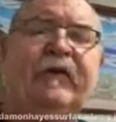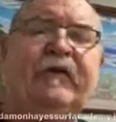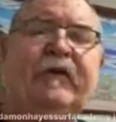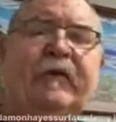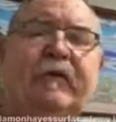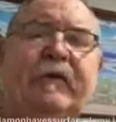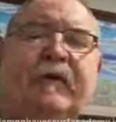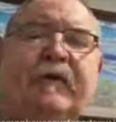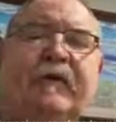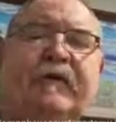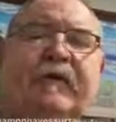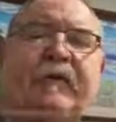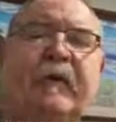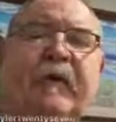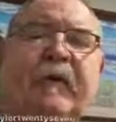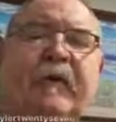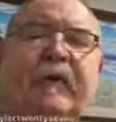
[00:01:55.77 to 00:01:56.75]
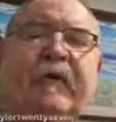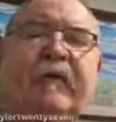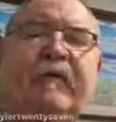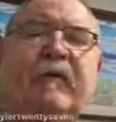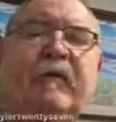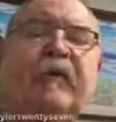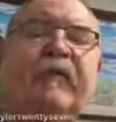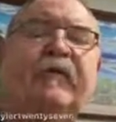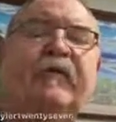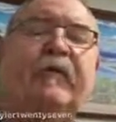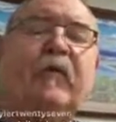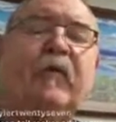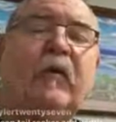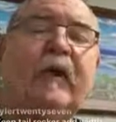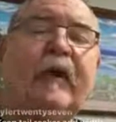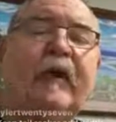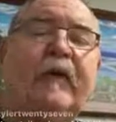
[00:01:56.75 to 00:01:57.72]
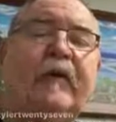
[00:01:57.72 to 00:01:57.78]
Typically, smaller wave boards are
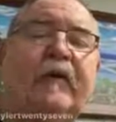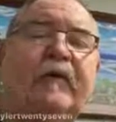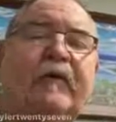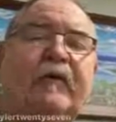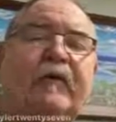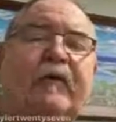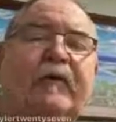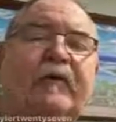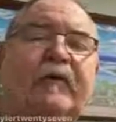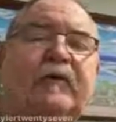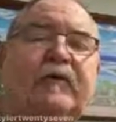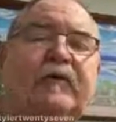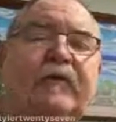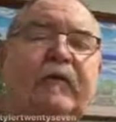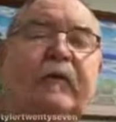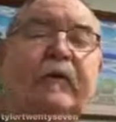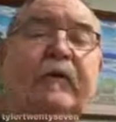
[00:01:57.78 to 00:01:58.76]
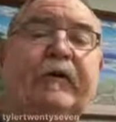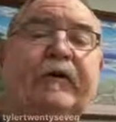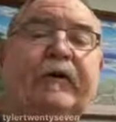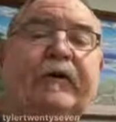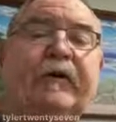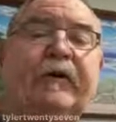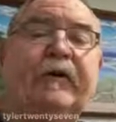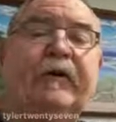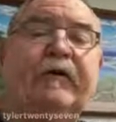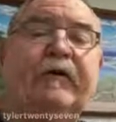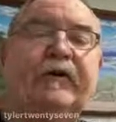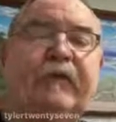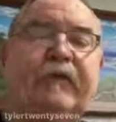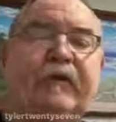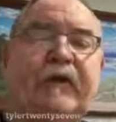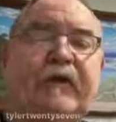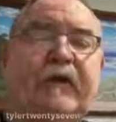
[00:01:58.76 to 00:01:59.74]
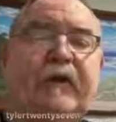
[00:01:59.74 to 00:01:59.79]
wider too, fuller in the nose,